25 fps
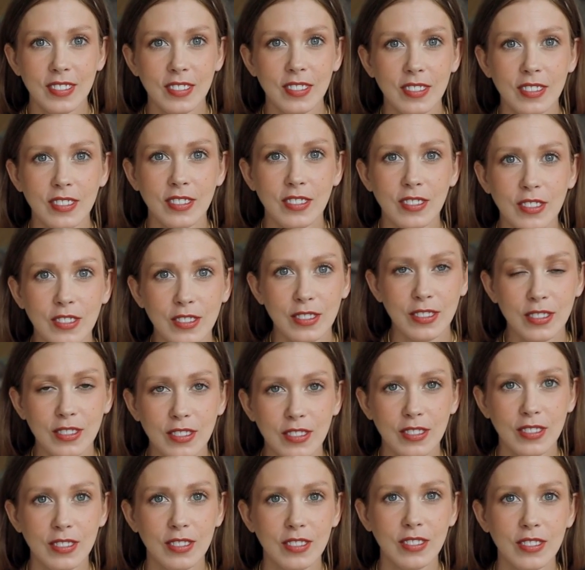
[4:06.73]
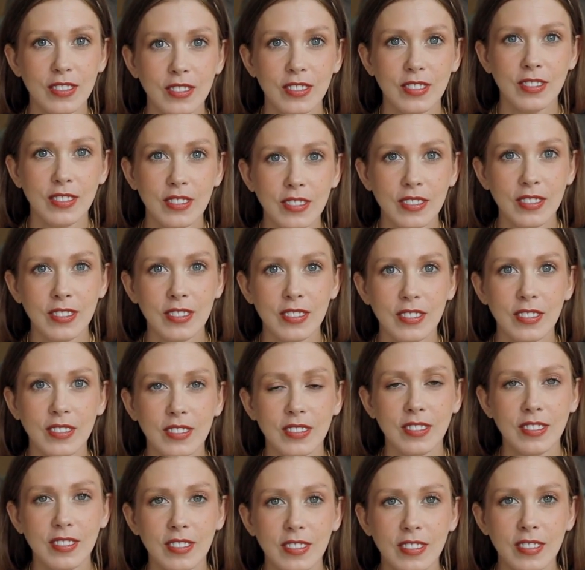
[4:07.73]
but just so that people would buy
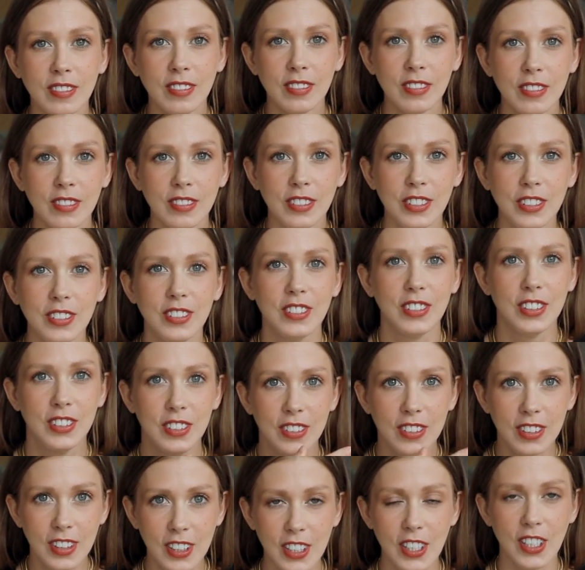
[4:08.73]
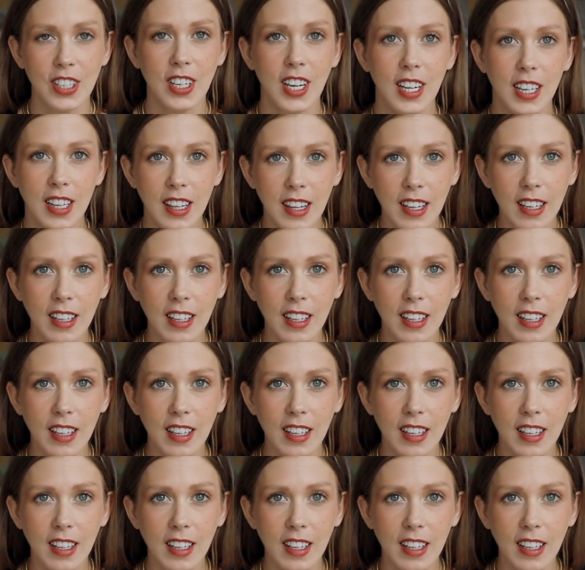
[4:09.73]
something so that they then would...